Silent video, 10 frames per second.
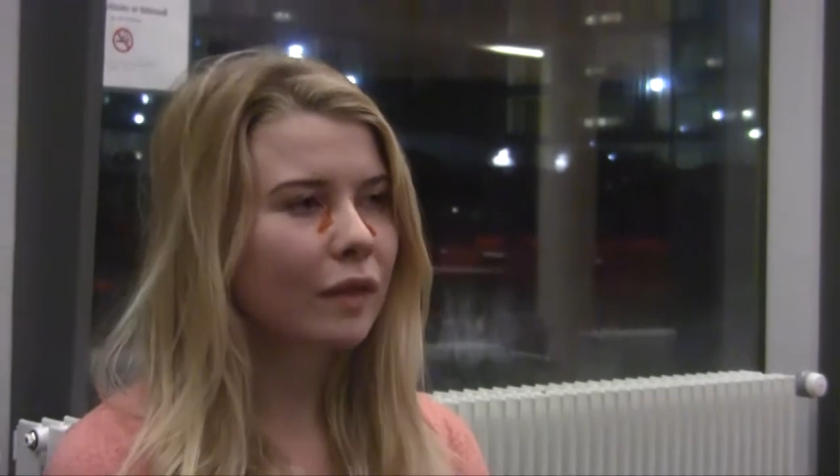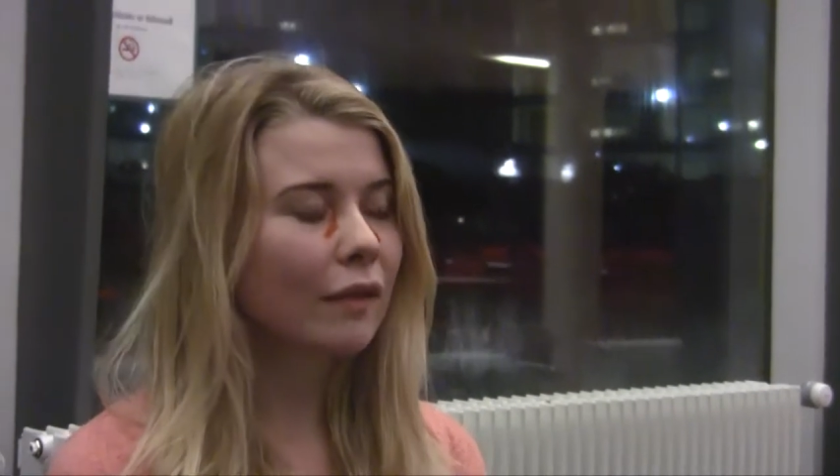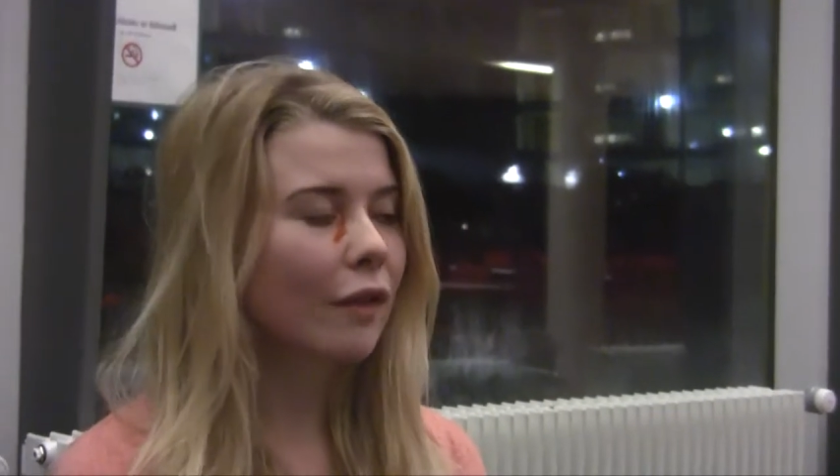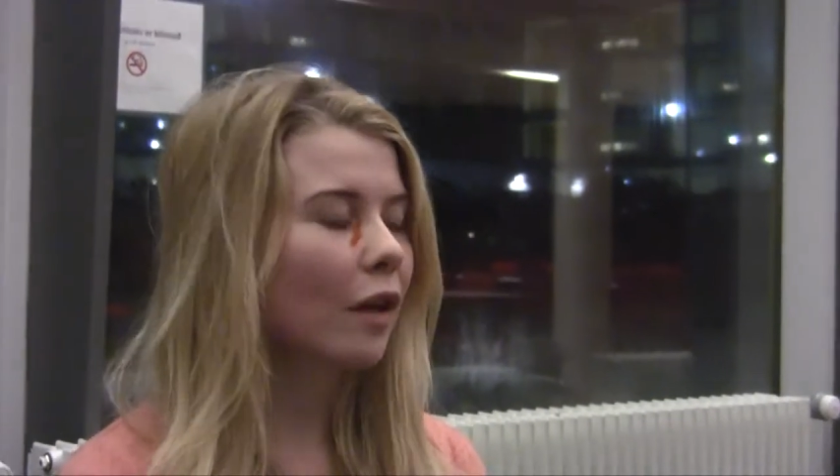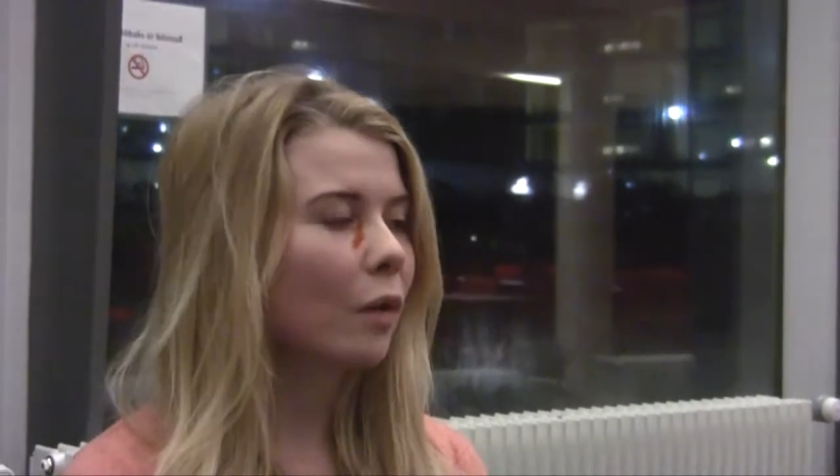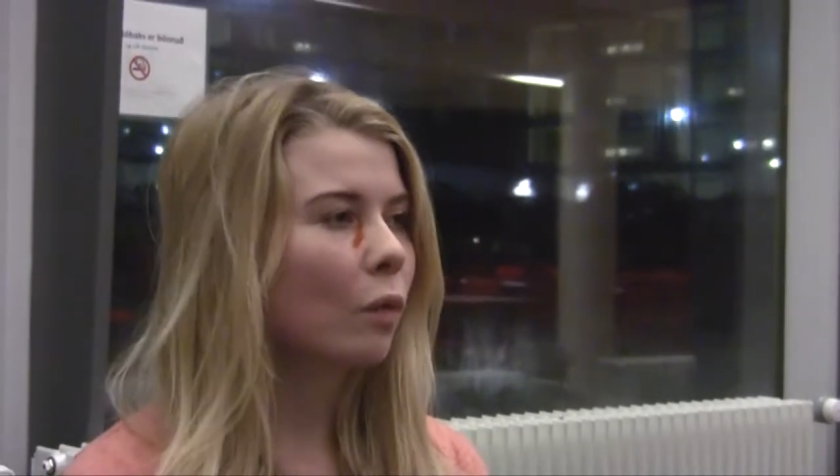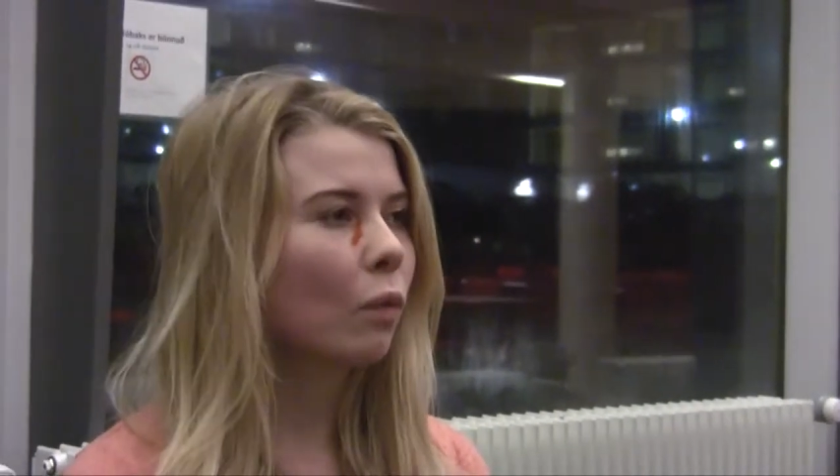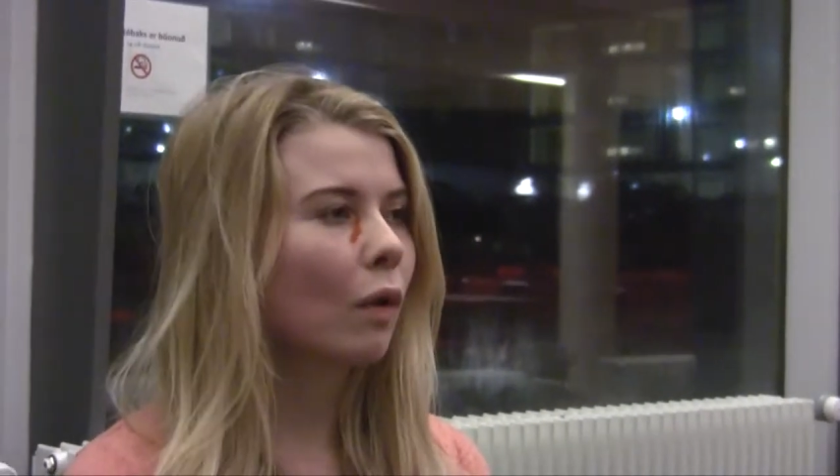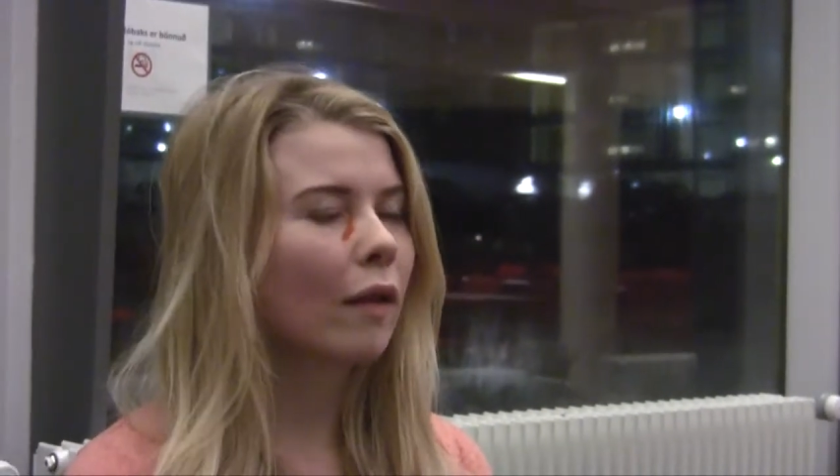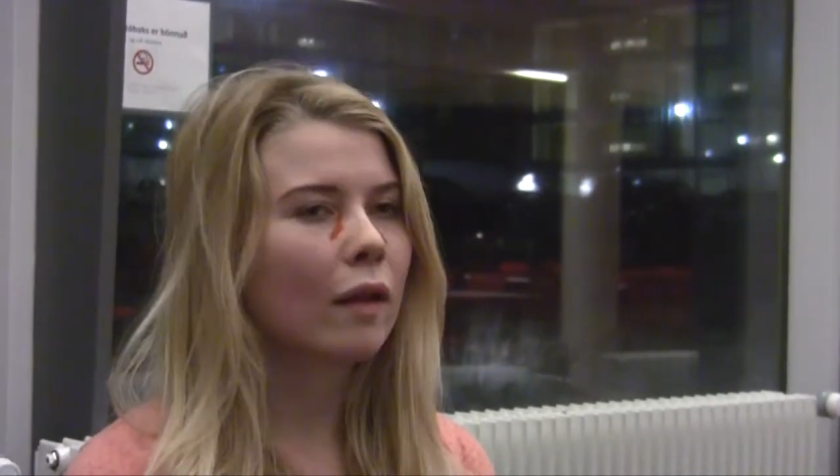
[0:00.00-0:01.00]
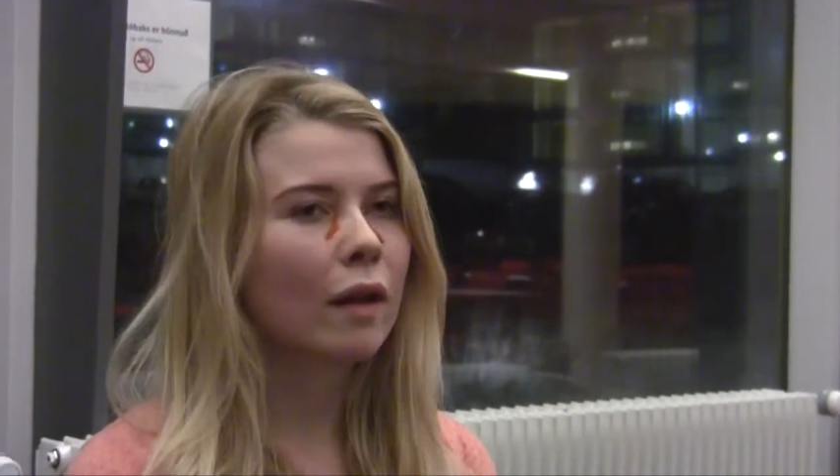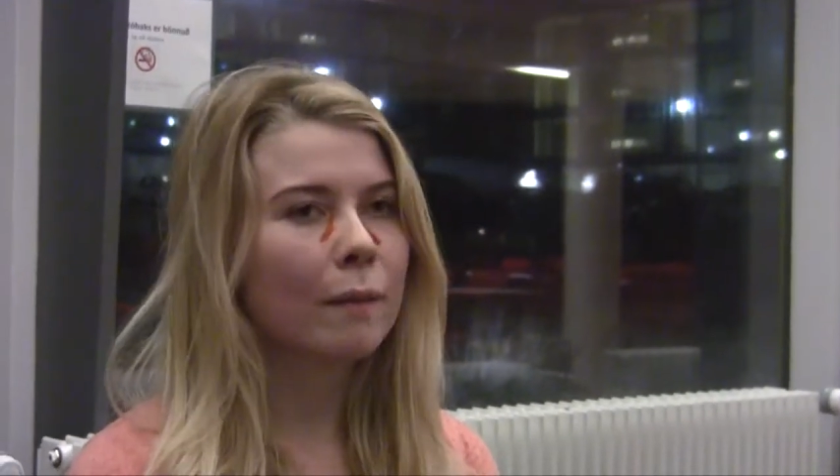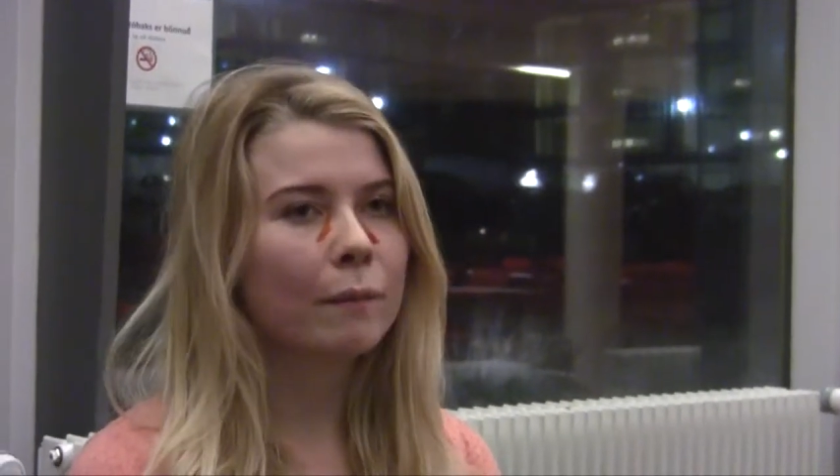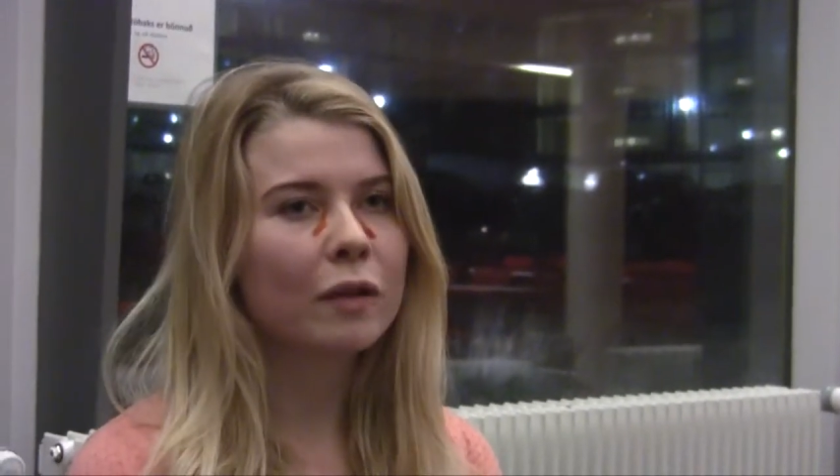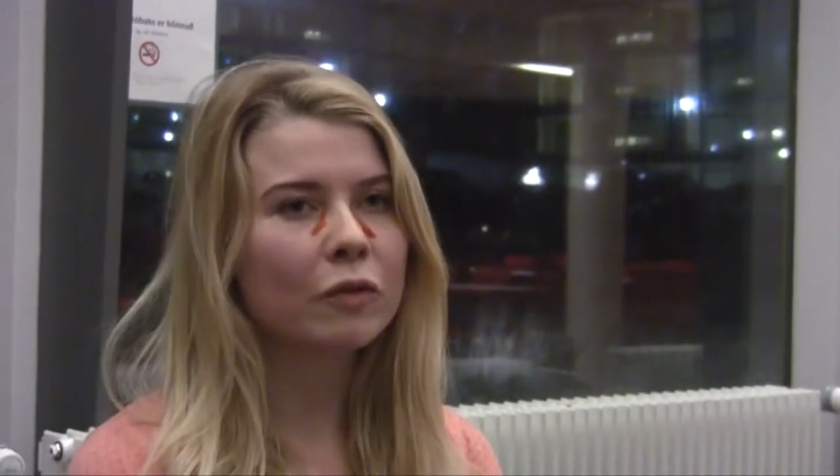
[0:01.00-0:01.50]
And then, when the
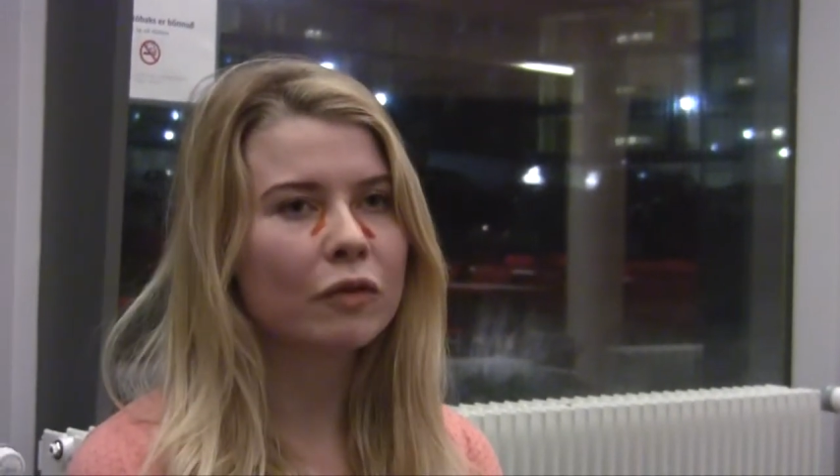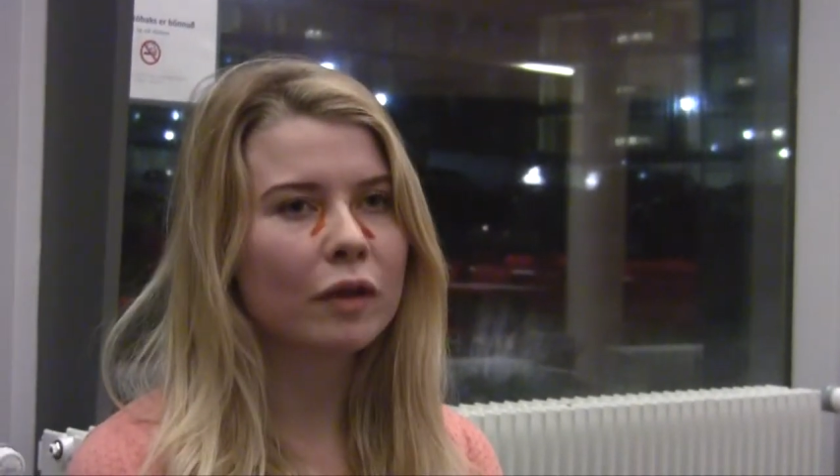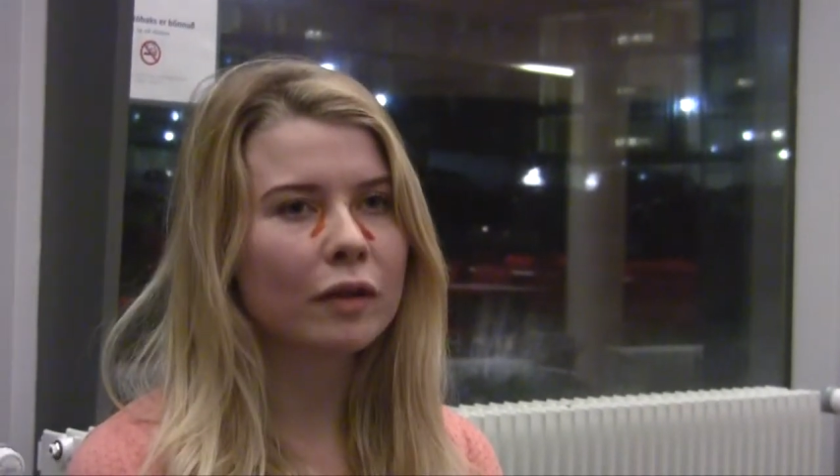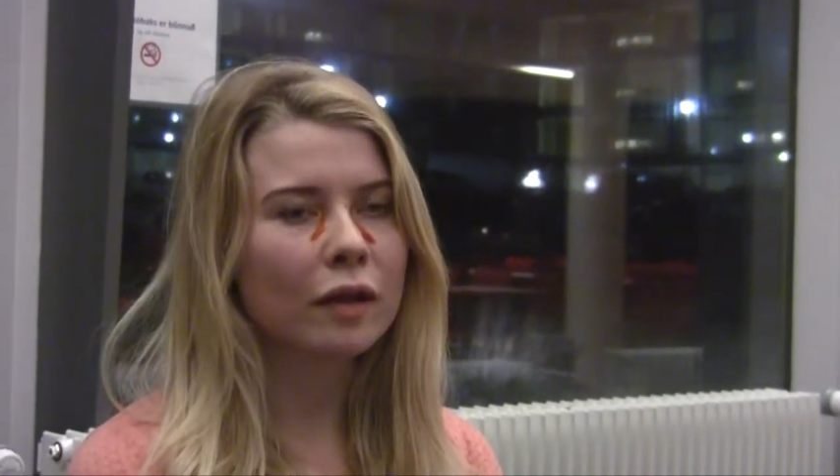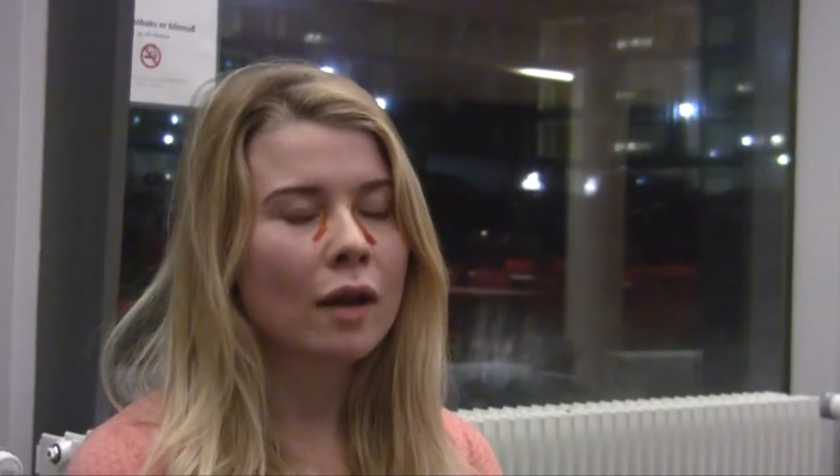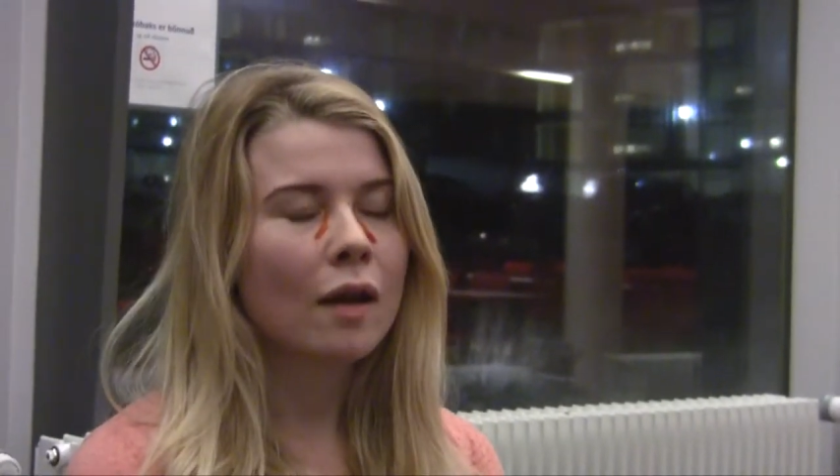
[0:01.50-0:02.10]
meat was ready,